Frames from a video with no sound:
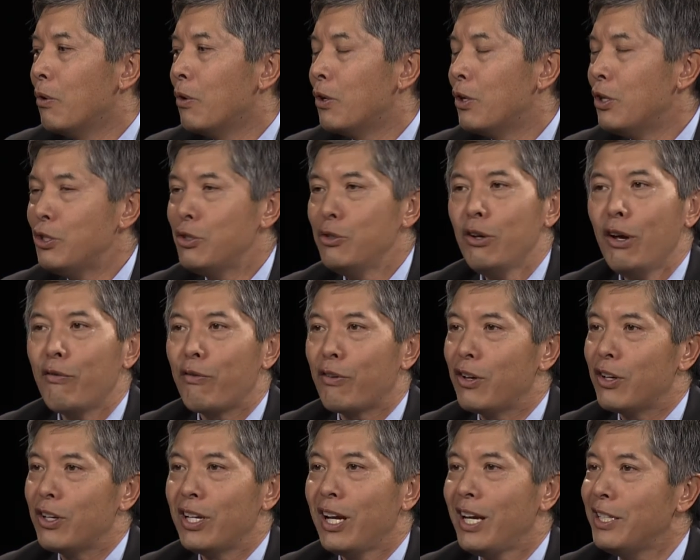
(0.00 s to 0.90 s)
could you have,
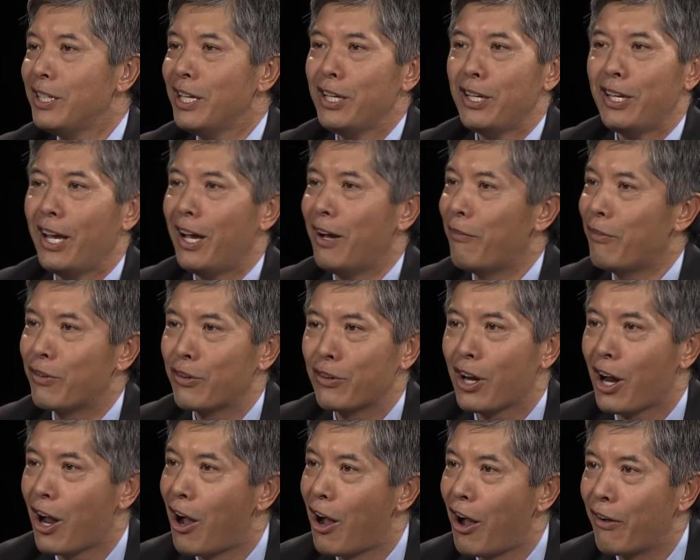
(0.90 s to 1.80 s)
can I take you out
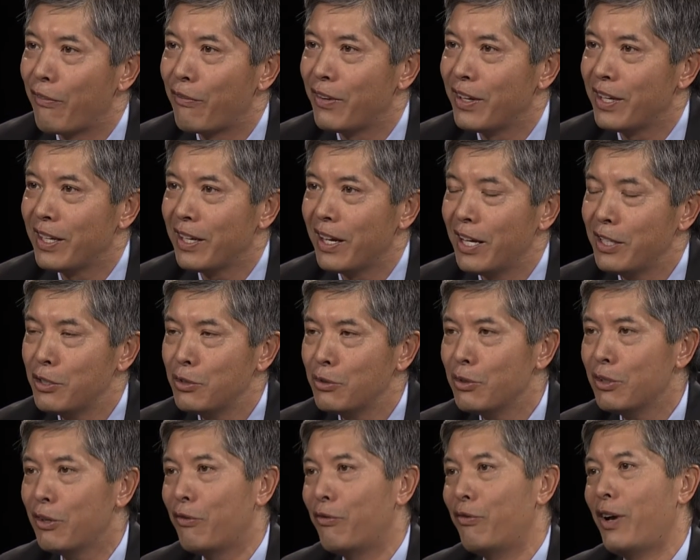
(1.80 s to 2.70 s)
for coffee? I
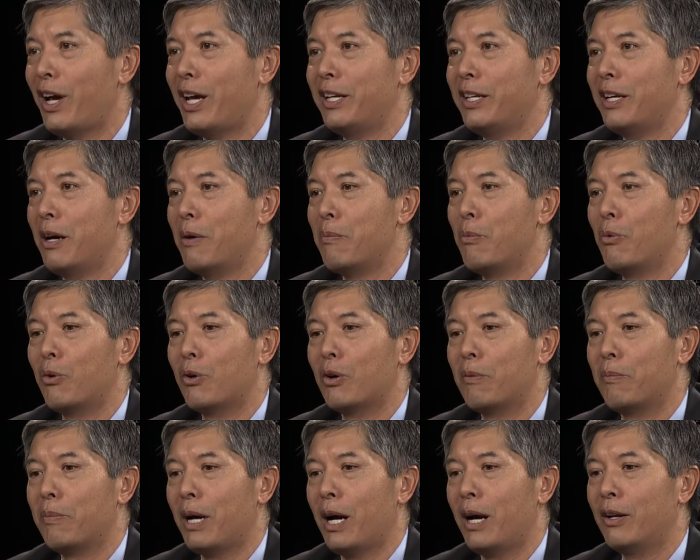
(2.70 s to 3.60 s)
just want to find out
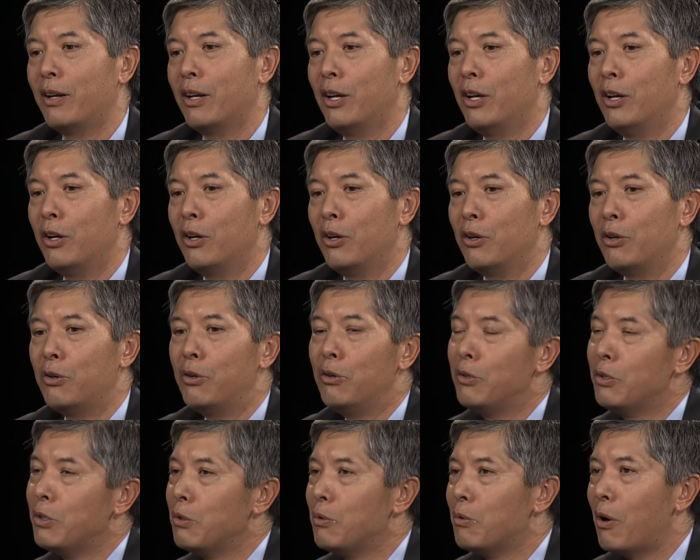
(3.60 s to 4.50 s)
more about
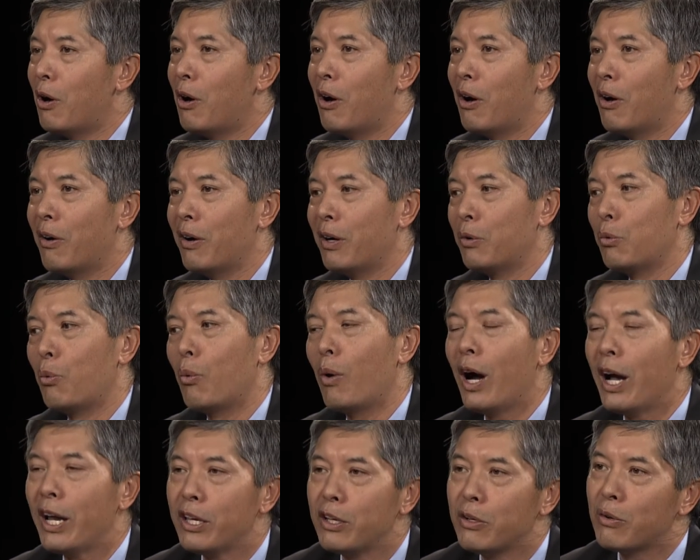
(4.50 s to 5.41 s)
who you are and
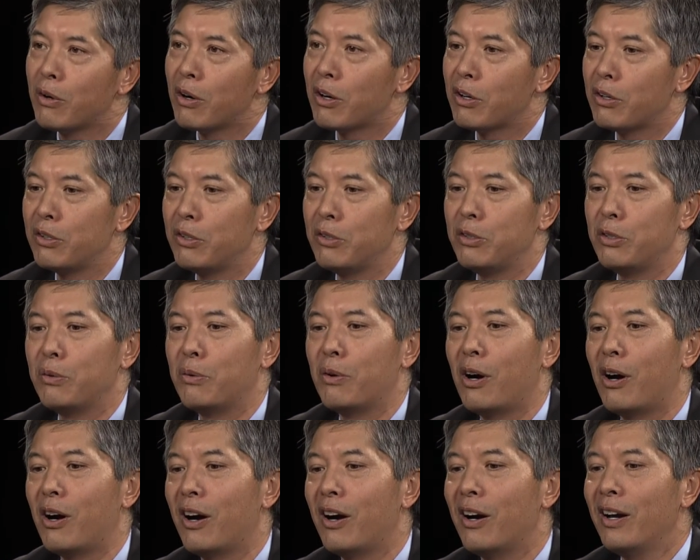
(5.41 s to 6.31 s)
why you are who you
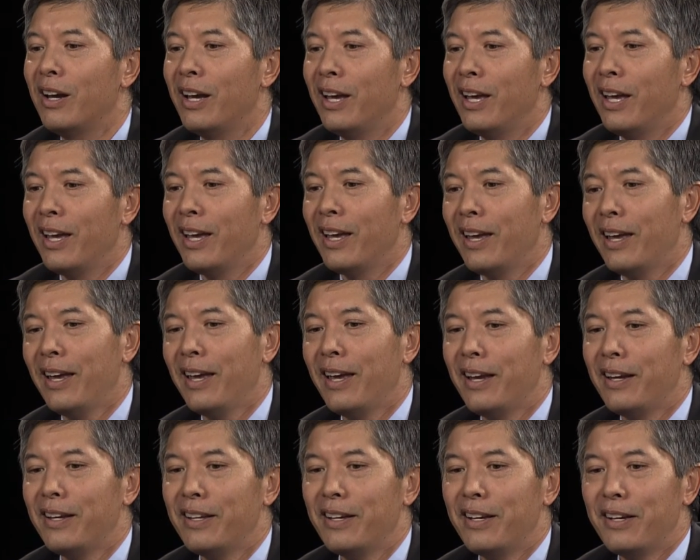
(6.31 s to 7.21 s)
are.
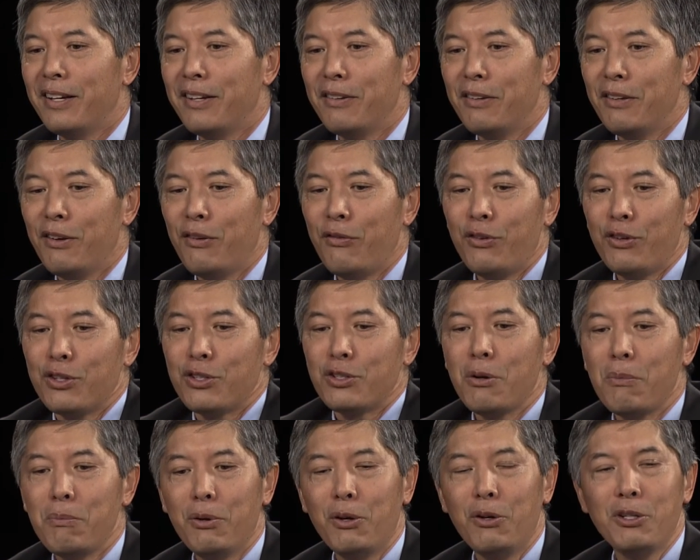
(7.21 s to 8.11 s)
And uh, if you're
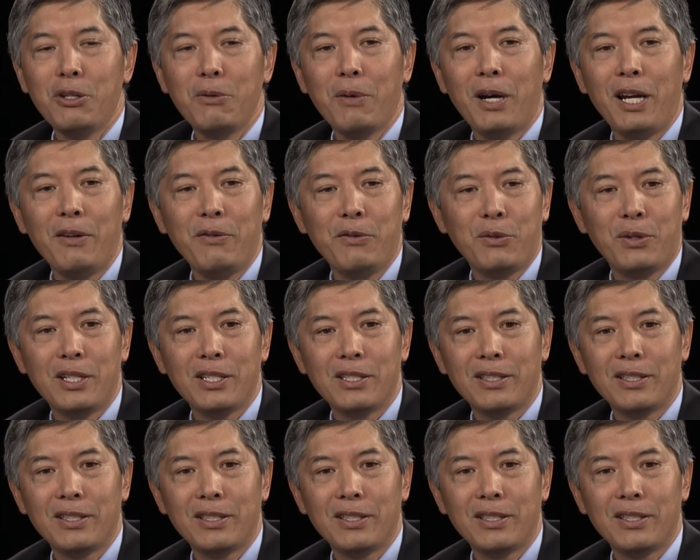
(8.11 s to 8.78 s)
so bold, you might even want to